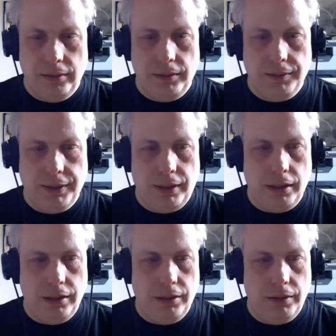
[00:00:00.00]
Well, there
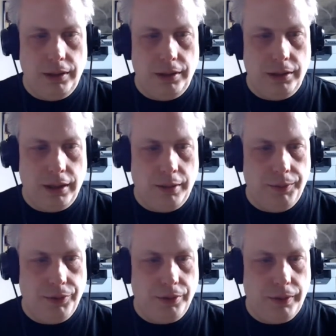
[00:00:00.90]
are no other
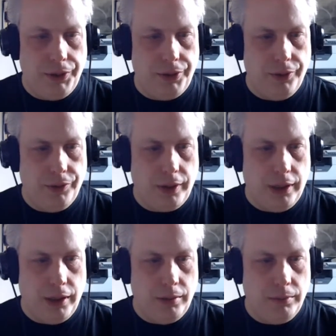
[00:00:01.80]
comments or questions,
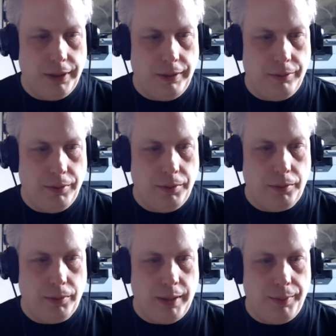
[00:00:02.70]
um, I think we
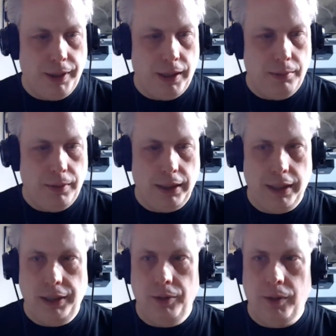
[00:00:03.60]
will wrap it up.
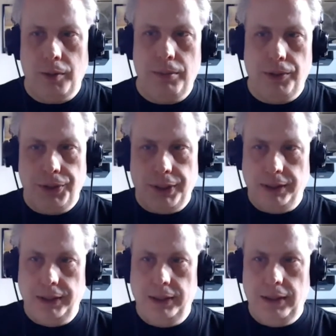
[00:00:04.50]
Again, you are Beau
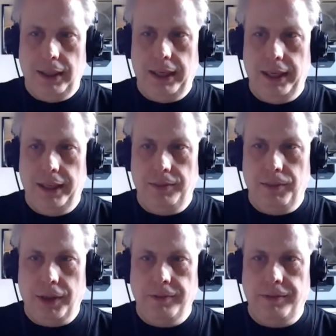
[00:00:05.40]
Sheldon, and
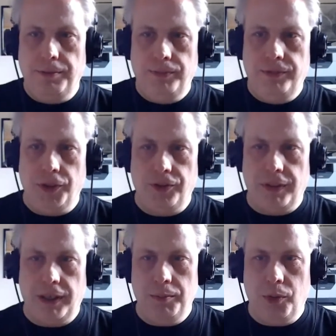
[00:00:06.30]
where can folks
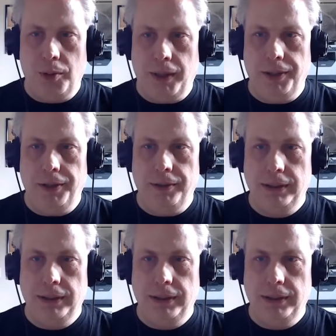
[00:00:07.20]
find more about you?